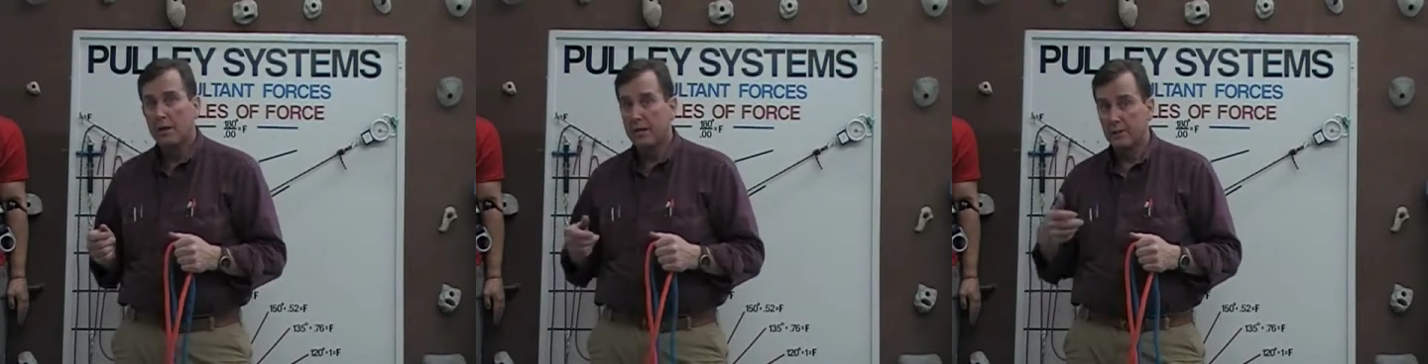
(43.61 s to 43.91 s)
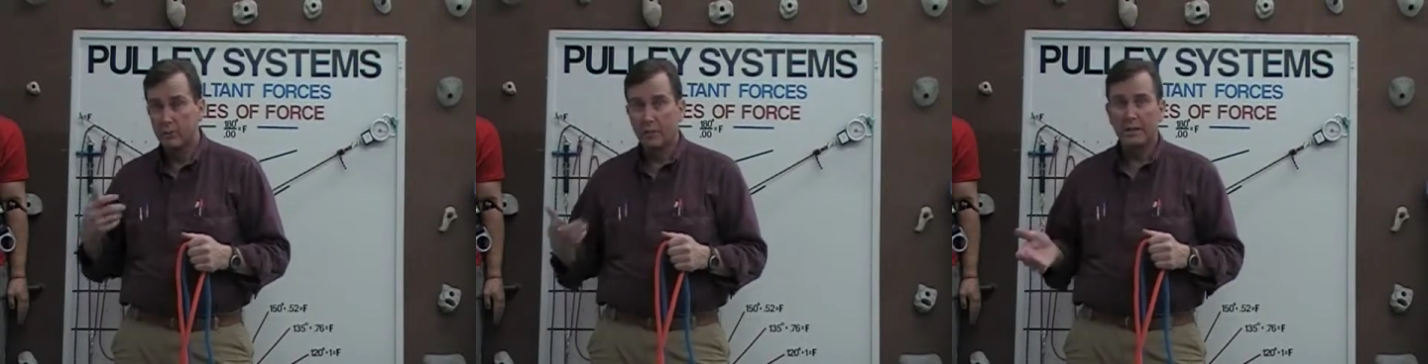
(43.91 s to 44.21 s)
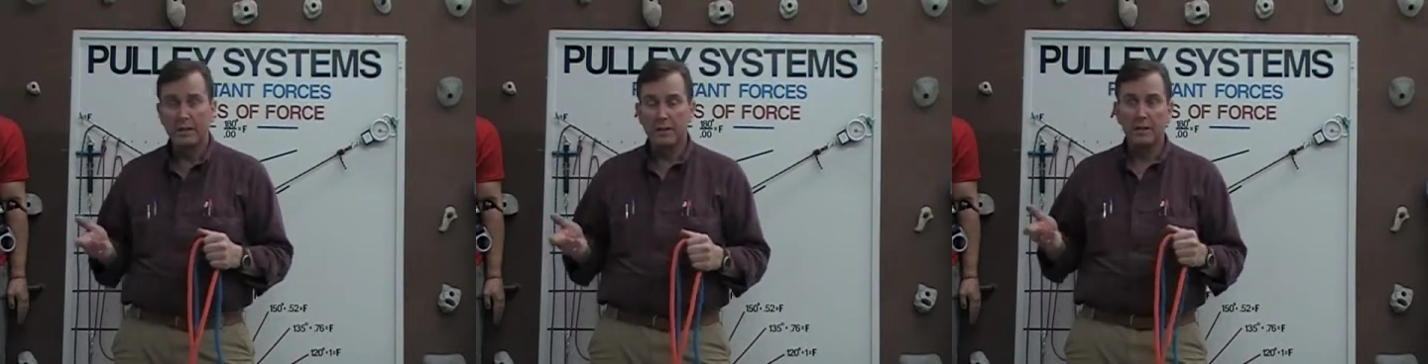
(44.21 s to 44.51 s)
in
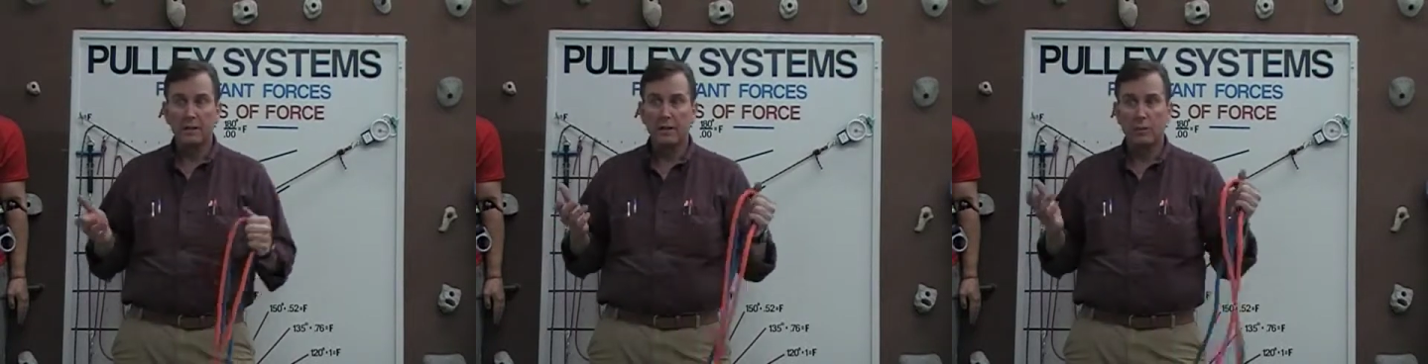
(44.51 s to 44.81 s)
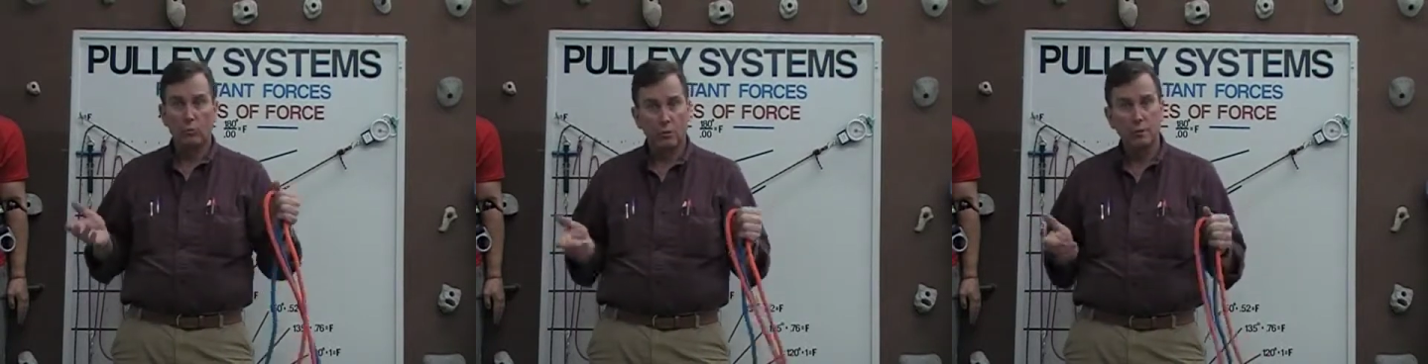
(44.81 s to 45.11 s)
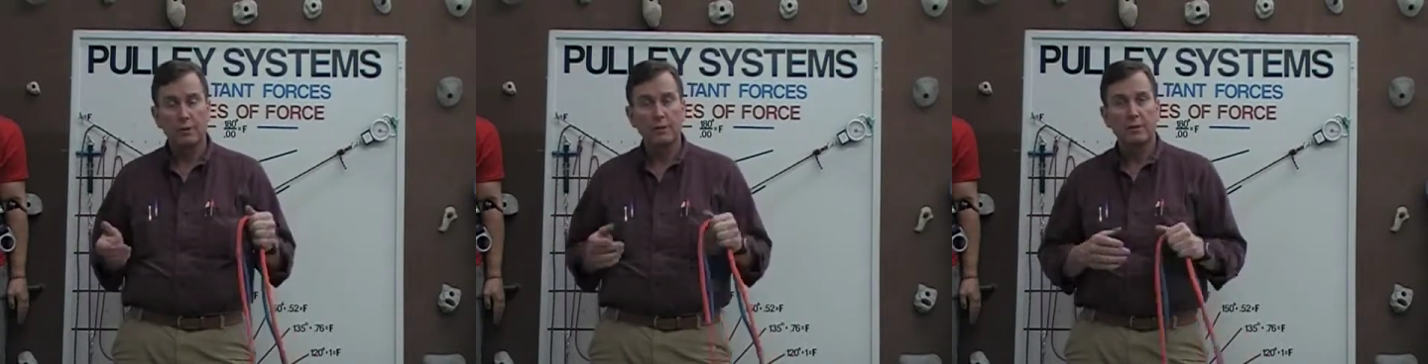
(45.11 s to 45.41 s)
rigging,
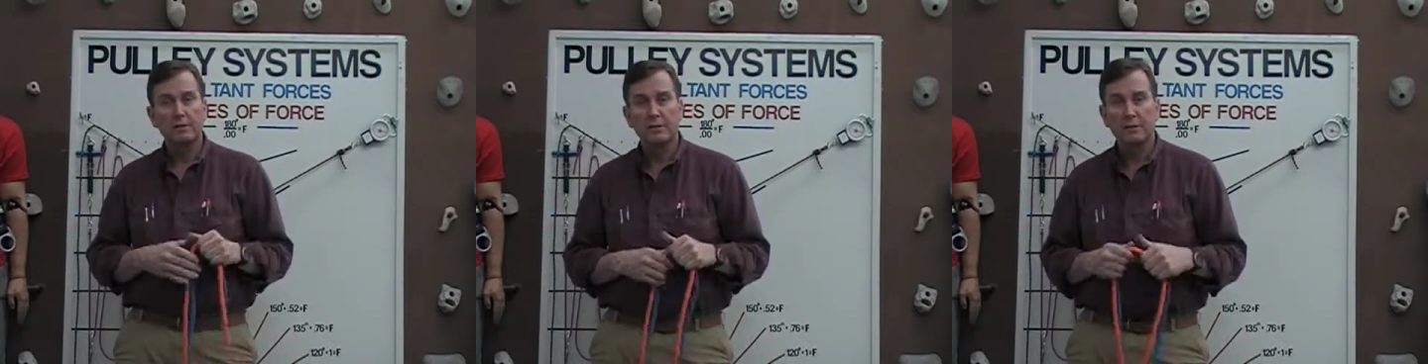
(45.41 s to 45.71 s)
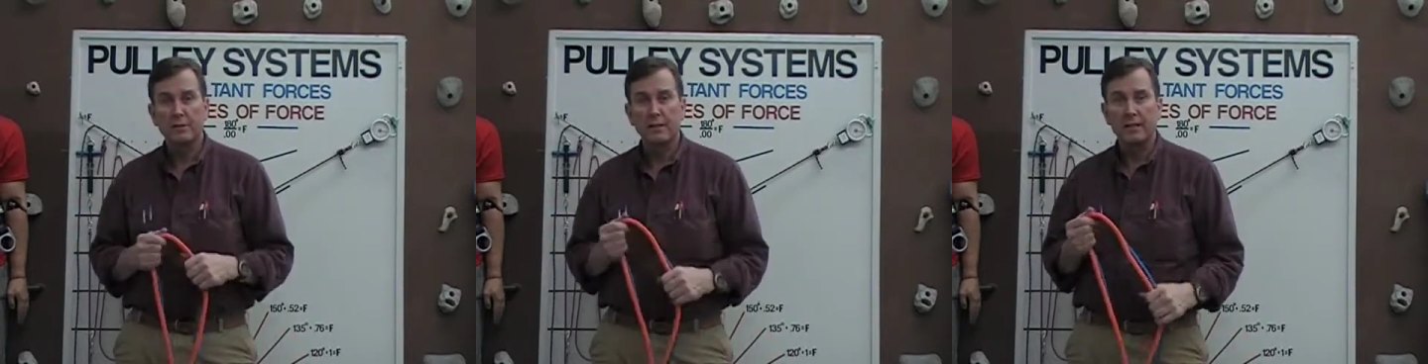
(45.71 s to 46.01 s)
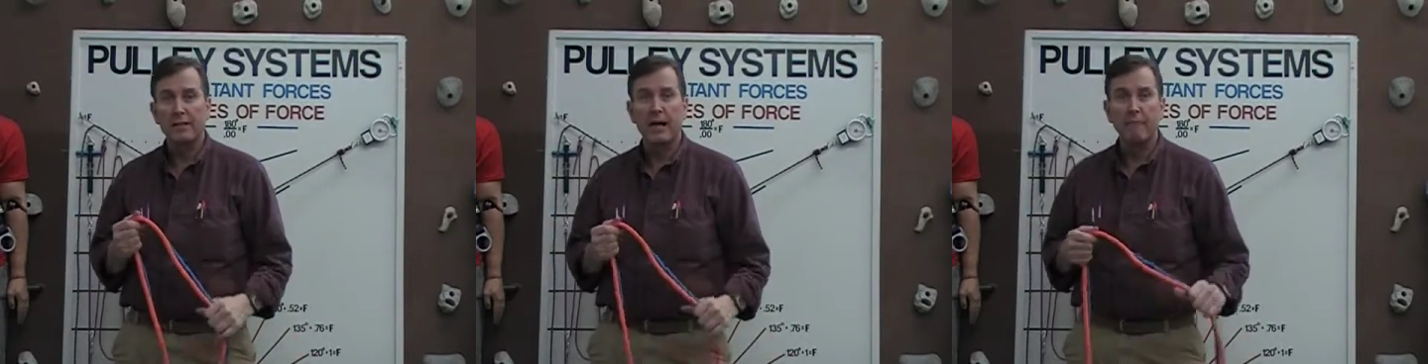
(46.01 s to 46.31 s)
work, things like
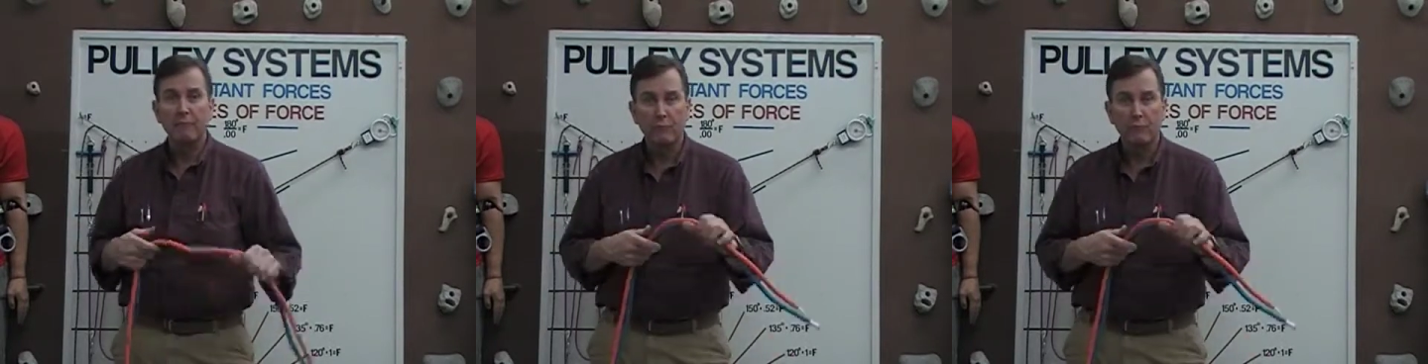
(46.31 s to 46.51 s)
that.